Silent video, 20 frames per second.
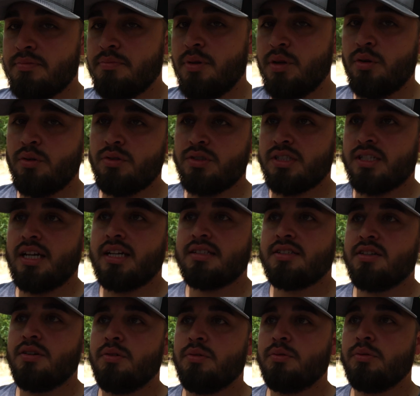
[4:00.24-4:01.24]
mineral
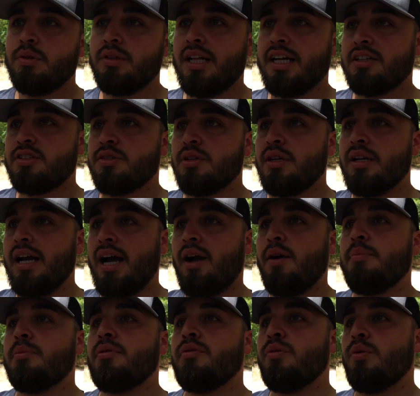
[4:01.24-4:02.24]
sites will actually
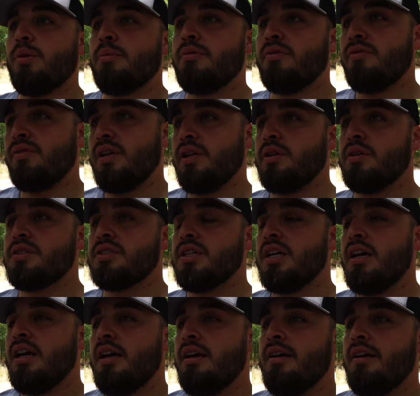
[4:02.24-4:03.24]
outperform the feeders
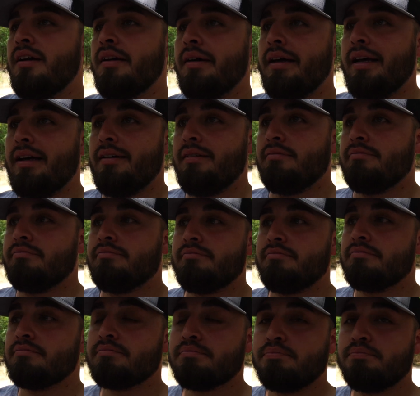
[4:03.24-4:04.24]

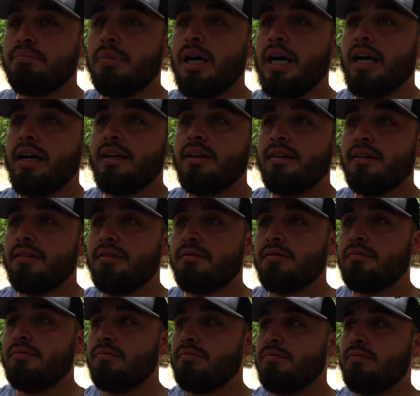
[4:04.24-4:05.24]
by
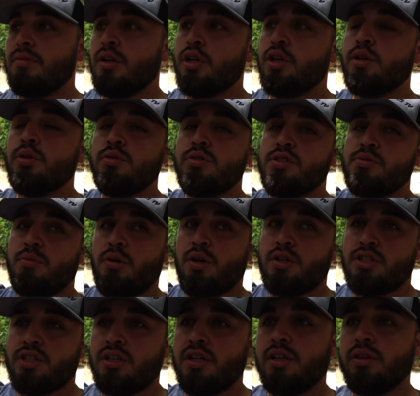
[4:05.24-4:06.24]
a huge
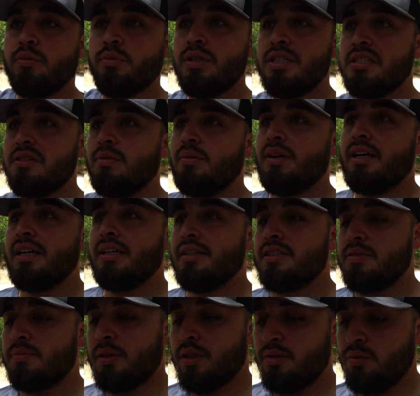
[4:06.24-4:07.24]
margin. And the reason why
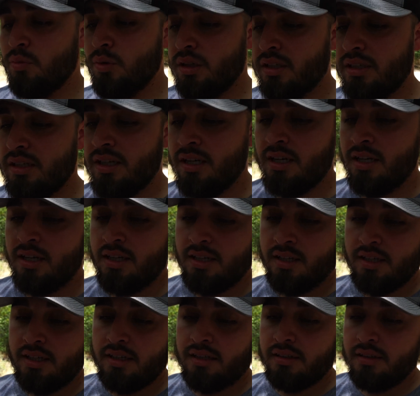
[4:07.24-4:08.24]
is because, one,
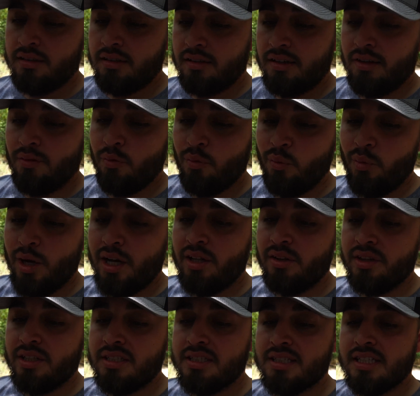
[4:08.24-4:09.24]

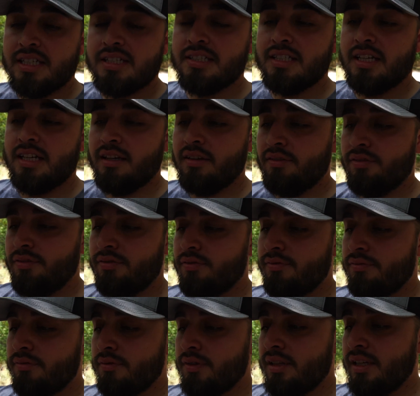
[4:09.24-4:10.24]
while these things can get
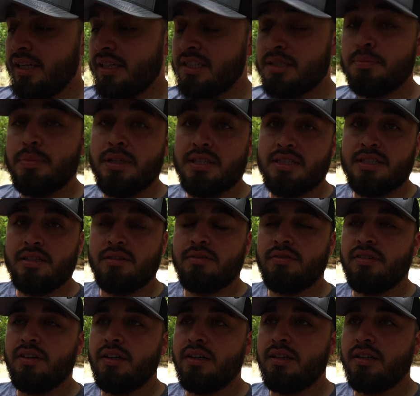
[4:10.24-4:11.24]

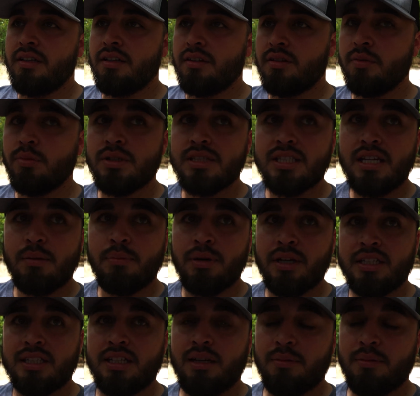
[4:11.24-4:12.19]
expensive, the ones I picked